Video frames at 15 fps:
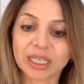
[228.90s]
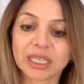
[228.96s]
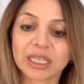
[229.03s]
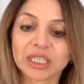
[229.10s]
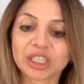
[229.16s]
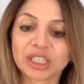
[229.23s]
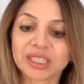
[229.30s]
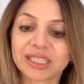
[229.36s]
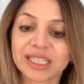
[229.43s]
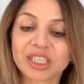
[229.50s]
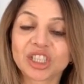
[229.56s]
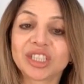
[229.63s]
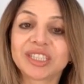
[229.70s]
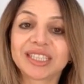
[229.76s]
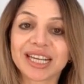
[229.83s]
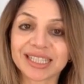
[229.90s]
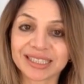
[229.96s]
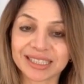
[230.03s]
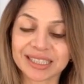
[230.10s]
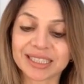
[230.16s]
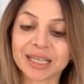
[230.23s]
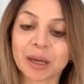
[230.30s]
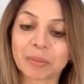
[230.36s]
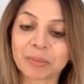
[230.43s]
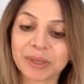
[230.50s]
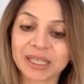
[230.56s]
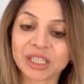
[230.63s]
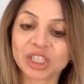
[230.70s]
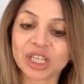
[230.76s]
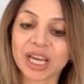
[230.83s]
She says she doesn't
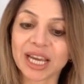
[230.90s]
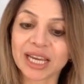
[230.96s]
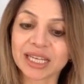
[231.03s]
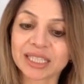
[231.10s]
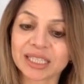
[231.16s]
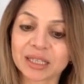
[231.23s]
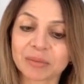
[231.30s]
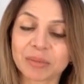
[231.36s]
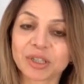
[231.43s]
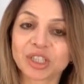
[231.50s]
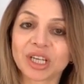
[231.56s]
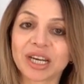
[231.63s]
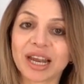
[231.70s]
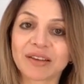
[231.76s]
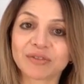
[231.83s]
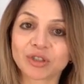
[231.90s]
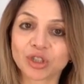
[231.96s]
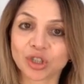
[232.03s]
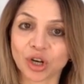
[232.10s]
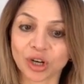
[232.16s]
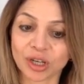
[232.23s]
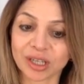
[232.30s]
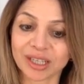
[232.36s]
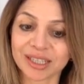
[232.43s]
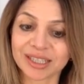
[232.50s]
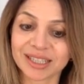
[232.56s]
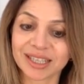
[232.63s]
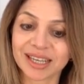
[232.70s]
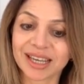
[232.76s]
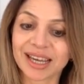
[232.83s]
binge eat, but she loves chocolate
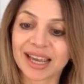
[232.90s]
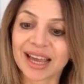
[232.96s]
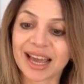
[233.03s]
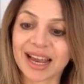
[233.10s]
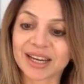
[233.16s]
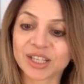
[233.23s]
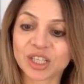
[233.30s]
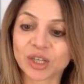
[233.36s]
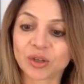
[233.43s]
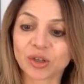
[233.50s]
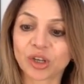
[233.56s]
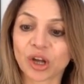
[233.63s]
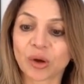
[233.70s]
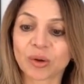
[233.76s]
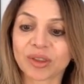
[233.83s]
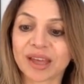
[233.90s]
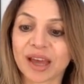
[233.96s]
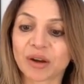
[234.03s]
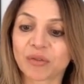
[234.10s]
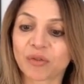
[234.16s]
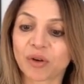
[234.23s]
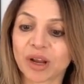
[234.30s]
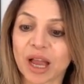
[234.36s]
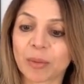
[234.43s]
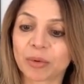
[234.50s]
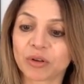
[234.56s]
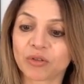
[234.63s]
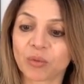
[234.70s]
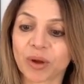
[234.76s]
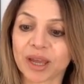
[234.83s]
and she could go without it for a couple
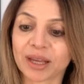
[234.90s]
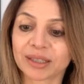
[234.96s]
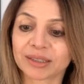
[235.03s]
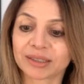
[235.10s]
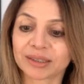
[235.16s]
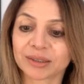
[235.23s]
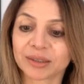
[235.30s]
of weeks.